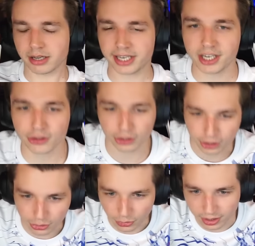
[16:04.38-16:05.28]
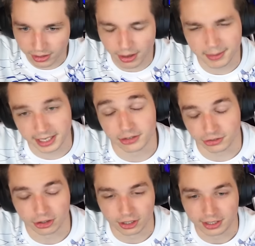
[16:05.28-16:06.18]
Like, neither good nor evil. I mean, he's
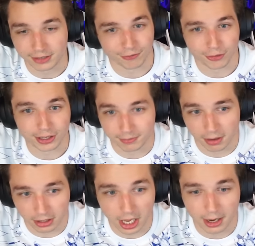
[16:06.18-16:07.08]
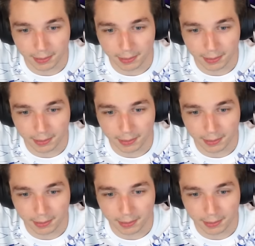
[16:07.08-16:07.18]
good. He freed a lot of